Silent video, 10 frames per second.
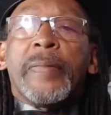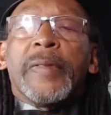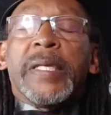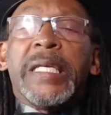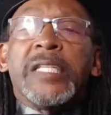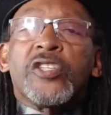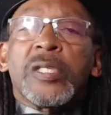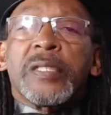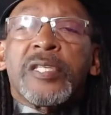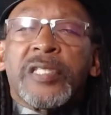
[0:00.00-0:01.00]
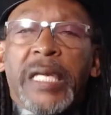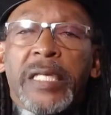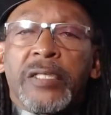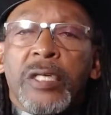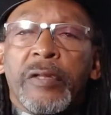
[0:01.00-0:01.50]
each
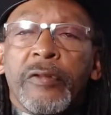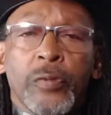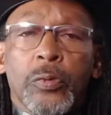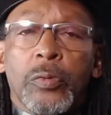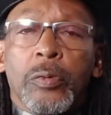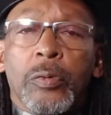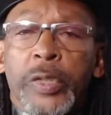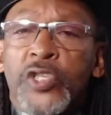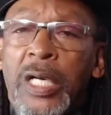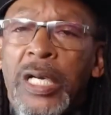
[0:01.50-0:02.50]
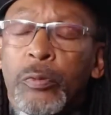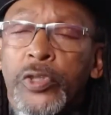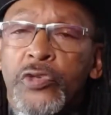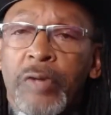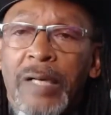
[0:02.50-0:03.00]
state through which I would
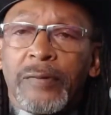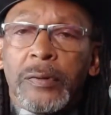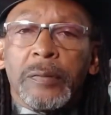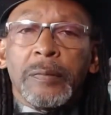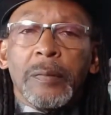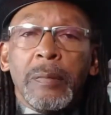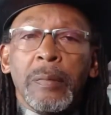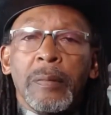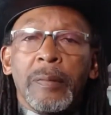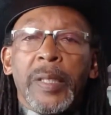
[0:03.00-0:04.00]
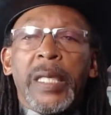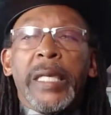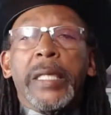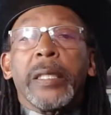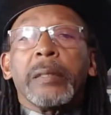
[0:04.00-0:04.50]
travel, a